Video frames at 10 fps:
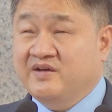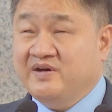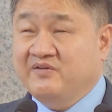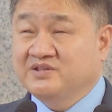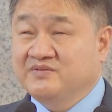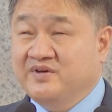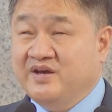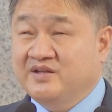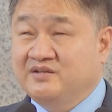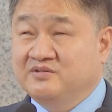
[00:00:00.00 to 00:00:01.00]
I was
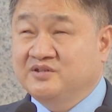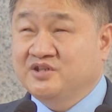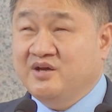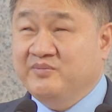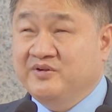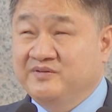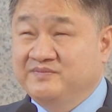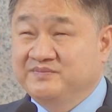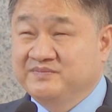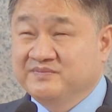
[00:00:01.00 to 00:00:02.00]
invited to the chapel.
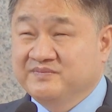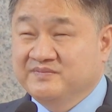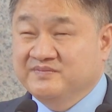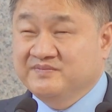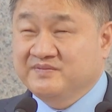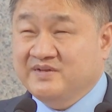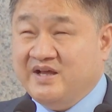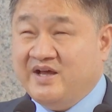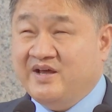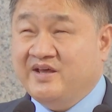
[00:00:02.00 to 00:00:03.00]

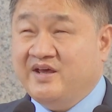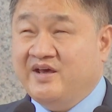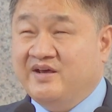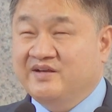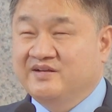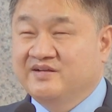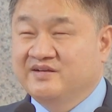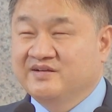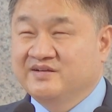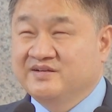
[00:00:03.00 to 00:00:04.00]
I had,
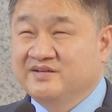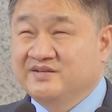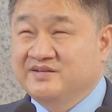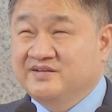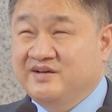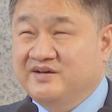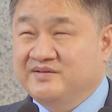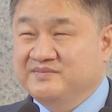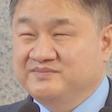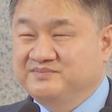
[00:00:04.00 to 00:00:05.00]

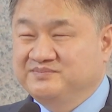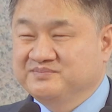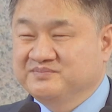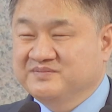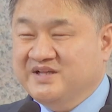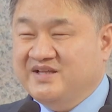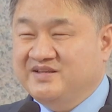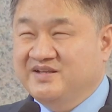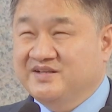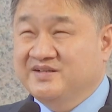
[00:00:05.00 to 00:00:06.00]
I
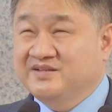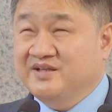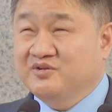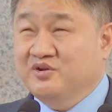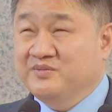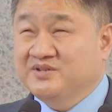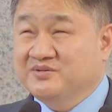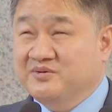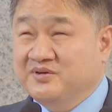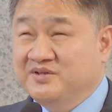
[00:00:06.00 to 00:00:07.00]
think they told me
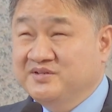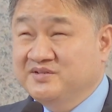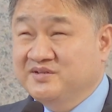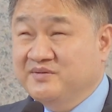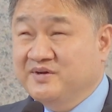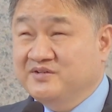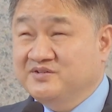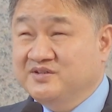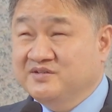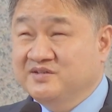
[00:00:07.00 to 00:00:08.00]
stories about
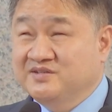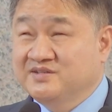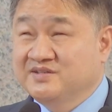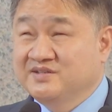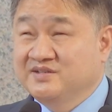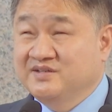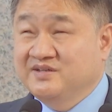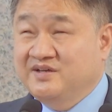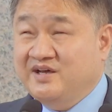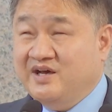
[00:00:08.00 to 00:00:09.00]
Jesus,
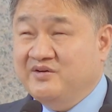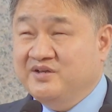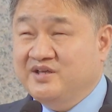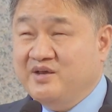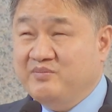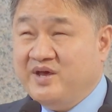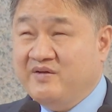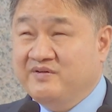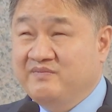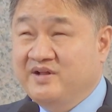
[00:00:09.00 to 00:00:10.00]
how he came back
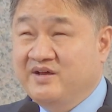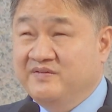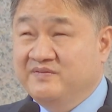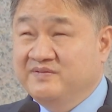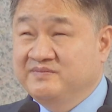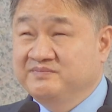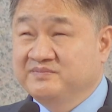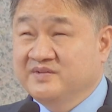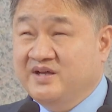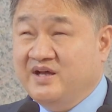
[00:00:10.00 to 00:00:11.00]
from life.
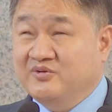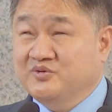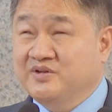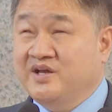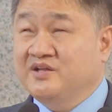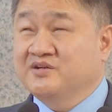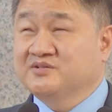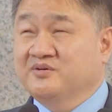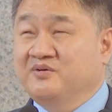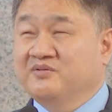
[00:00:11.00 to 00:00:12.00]
I was only 8 years
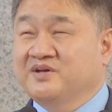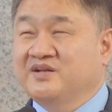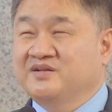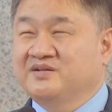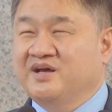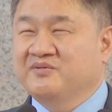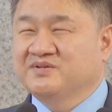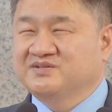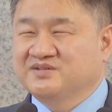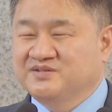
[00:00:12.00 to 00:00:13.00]
old. I
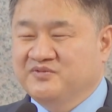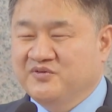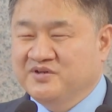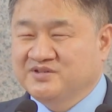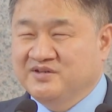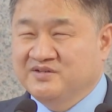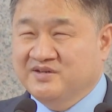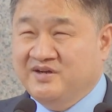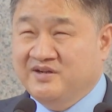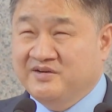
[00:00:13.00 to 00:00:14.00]
was just focused on the
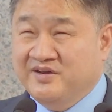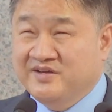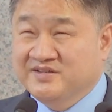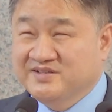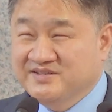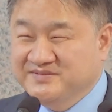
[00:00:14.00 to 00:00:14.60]
colored eggs.